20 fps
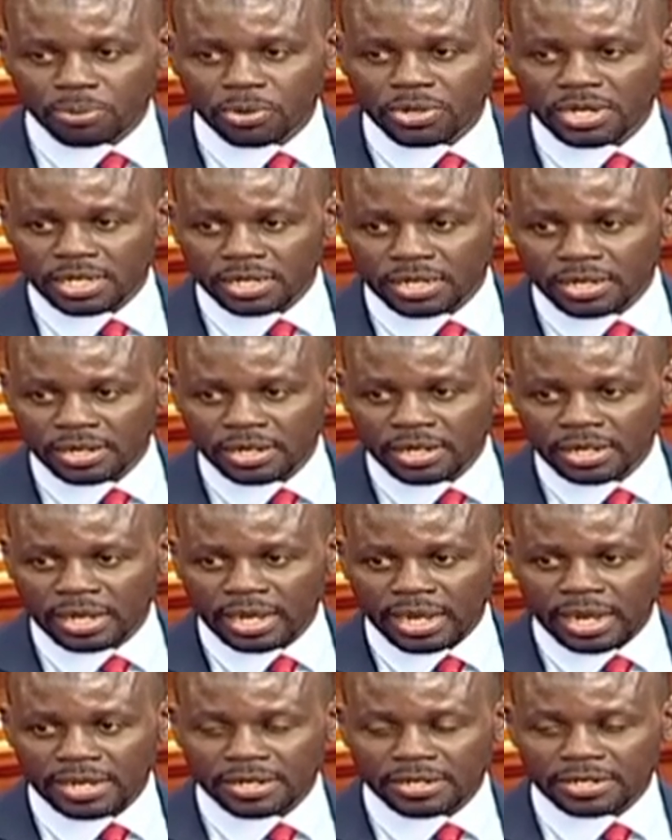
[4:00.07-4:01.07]
pudding
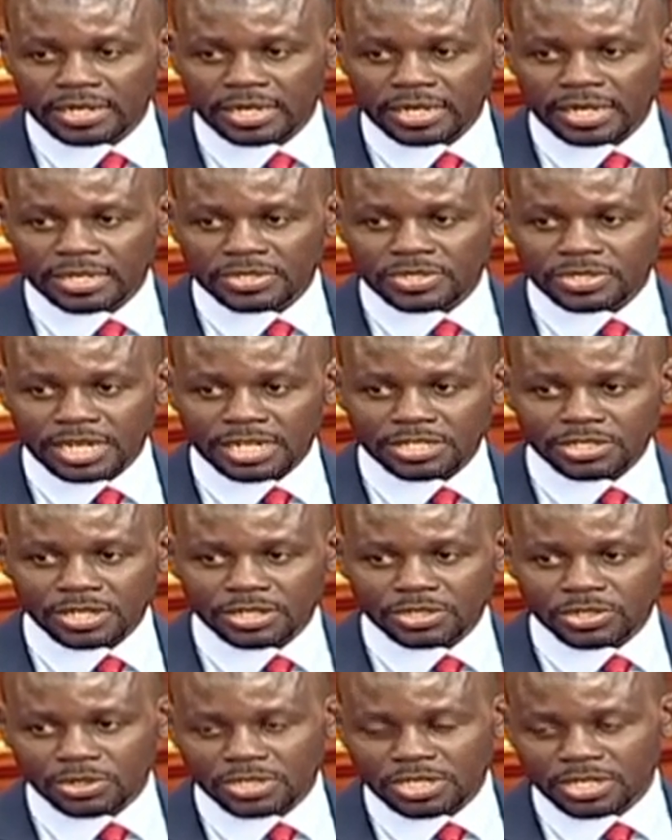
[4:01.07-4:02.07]
and such
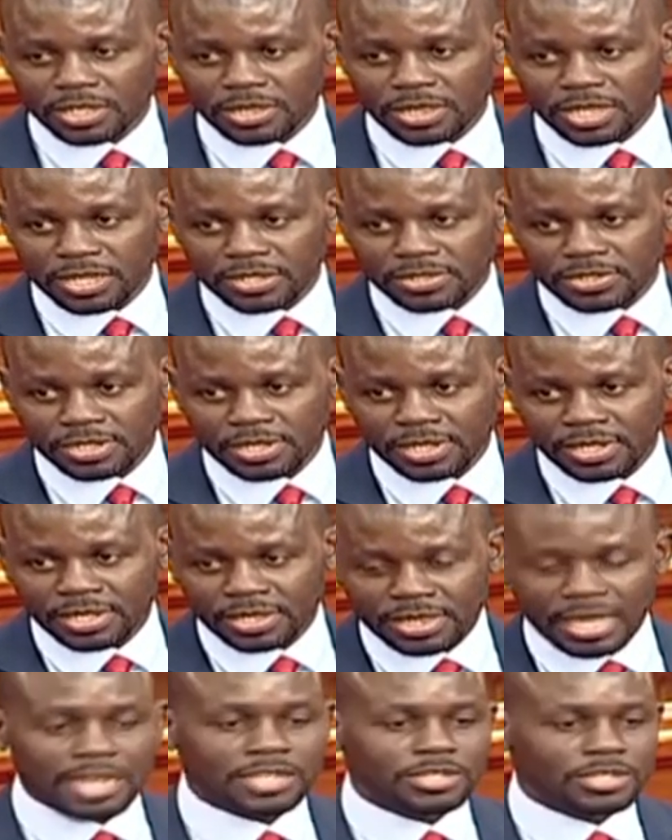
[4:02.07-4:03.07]
exotic things.
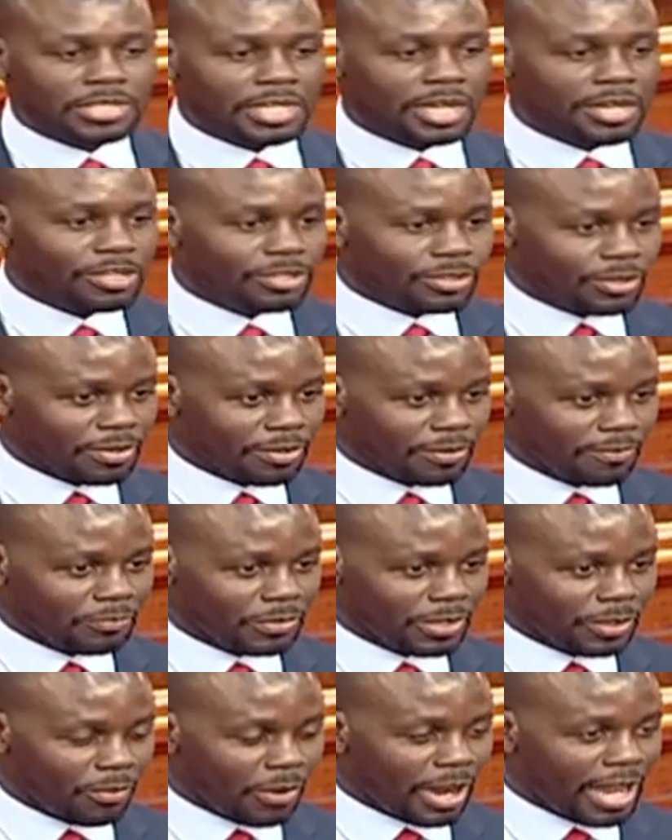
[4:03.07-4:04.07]
That is the reason
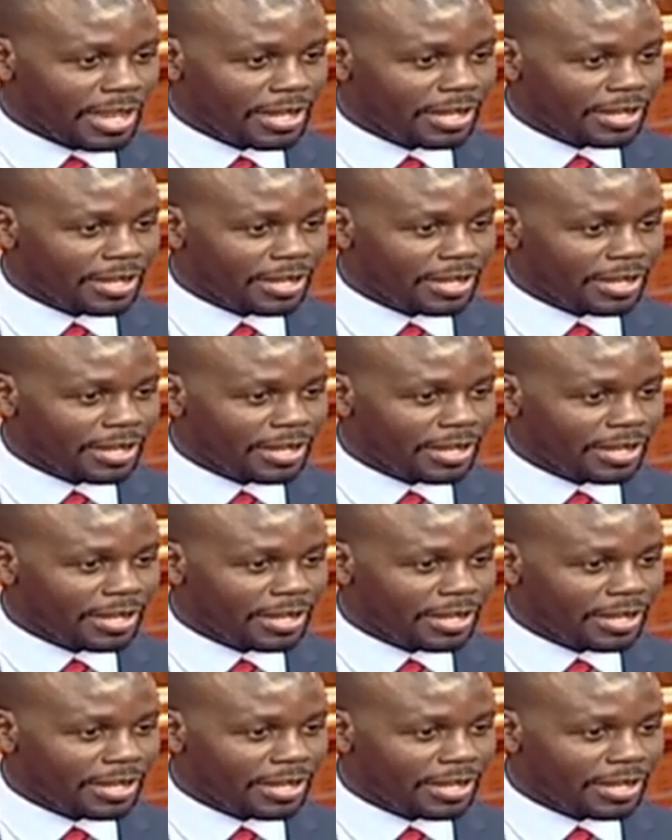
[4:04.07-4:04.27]
why